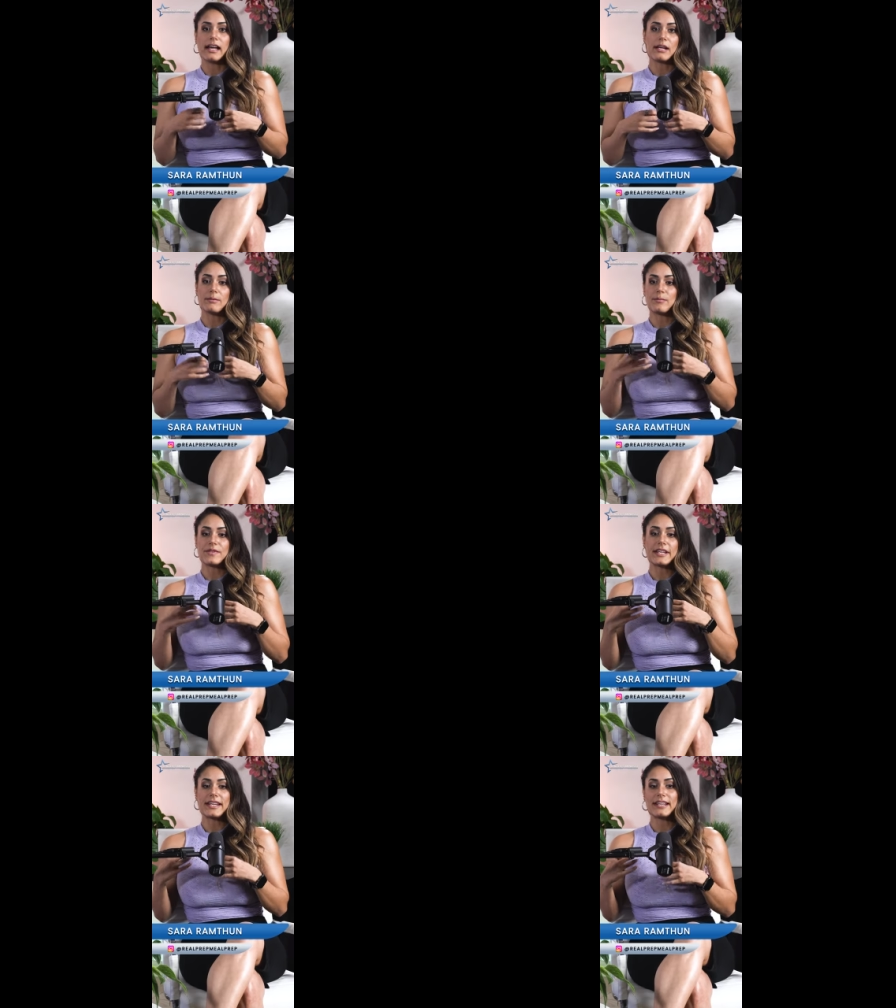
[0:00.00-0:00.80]

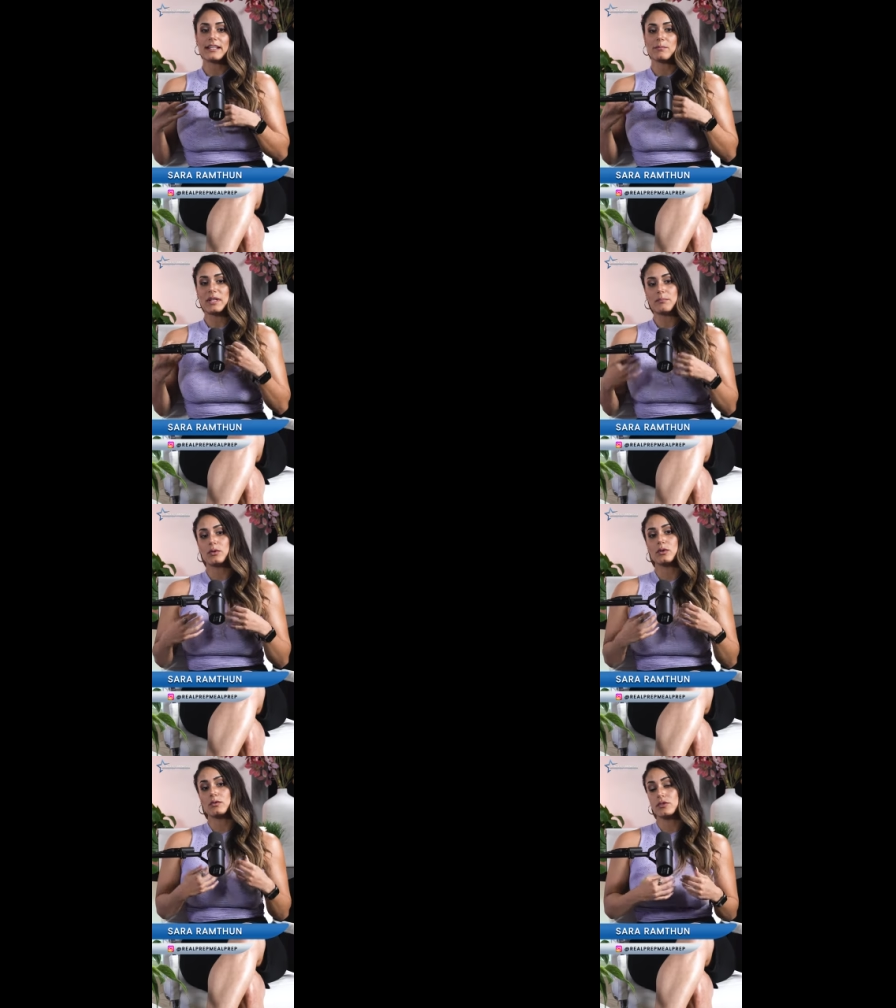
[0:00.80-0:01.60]
Um, then
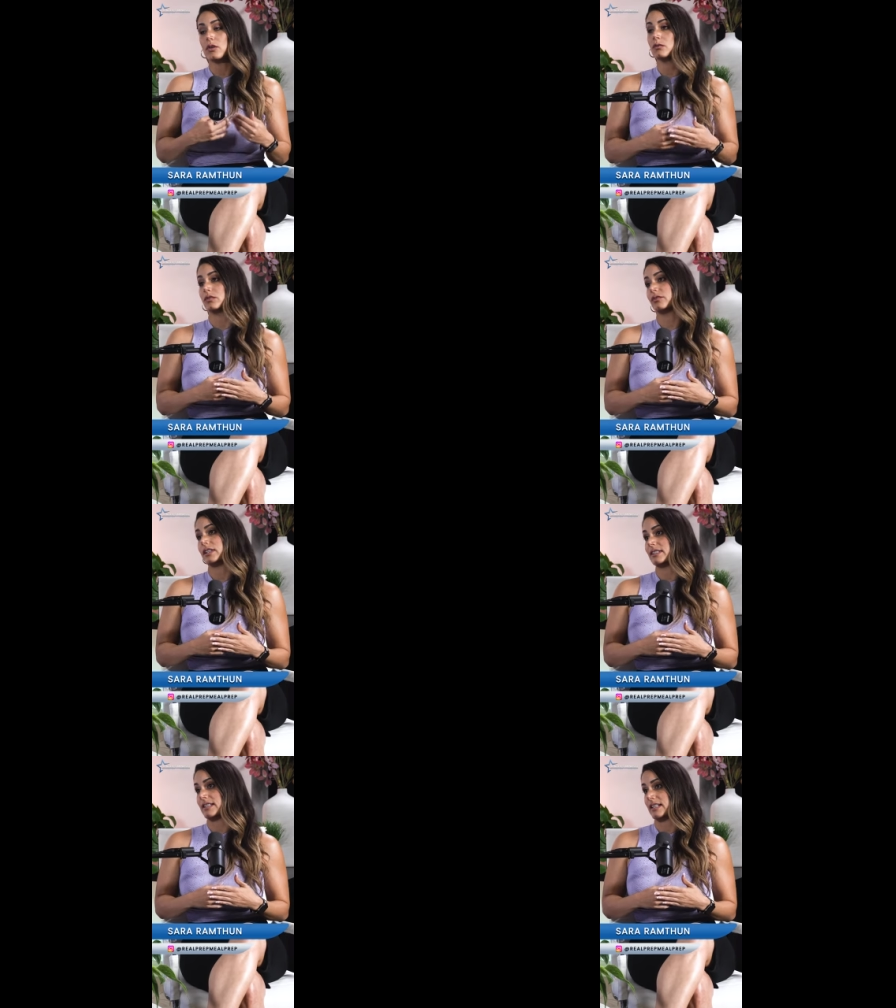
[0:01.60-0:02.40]
people who don't know
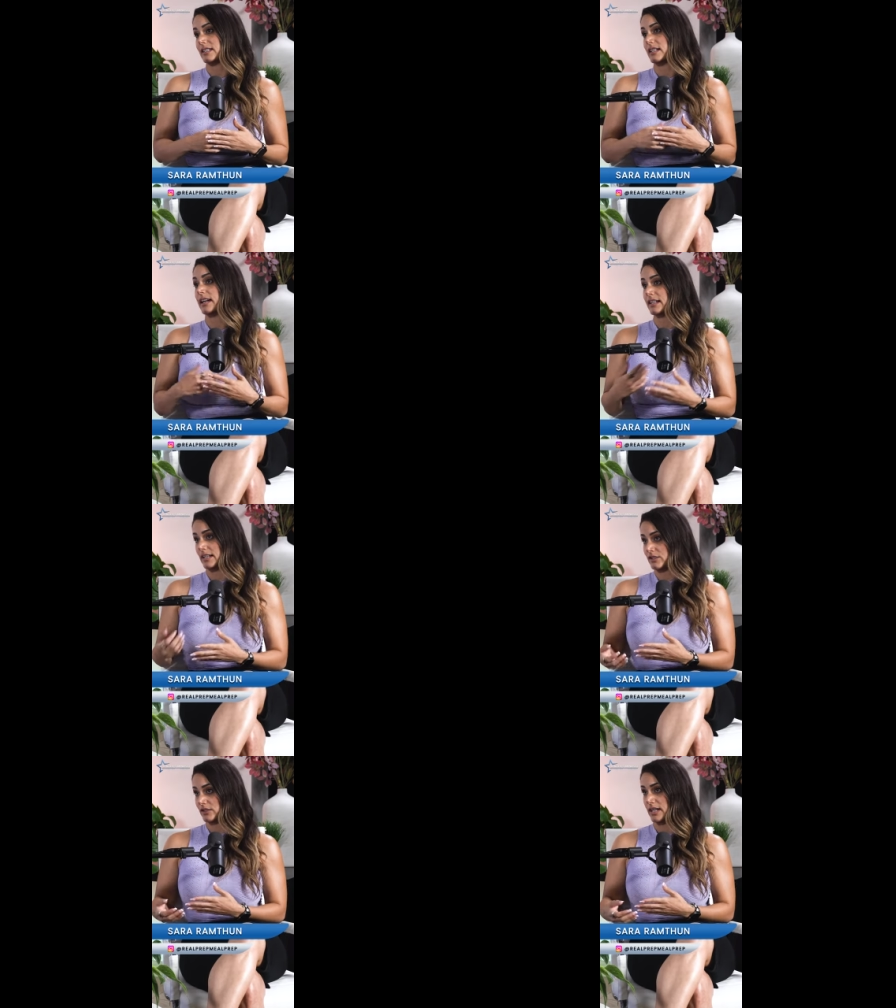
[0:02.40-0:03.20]
these things, I
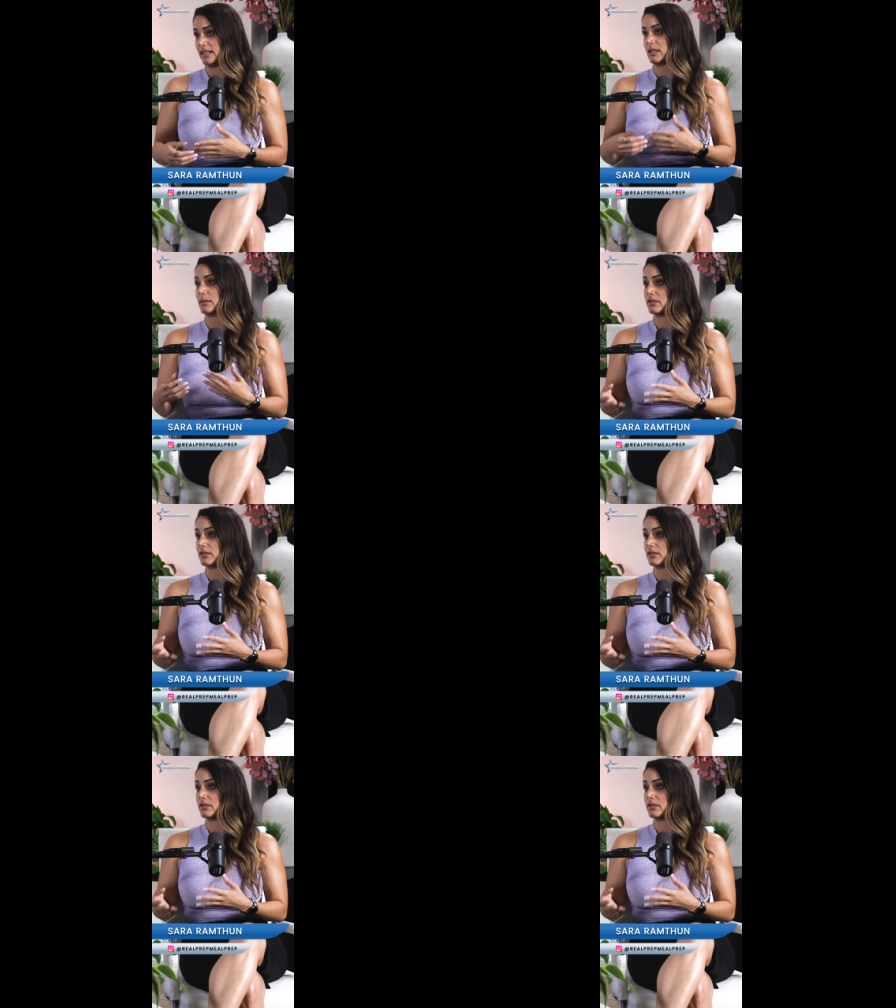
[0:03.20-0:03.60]
educate them.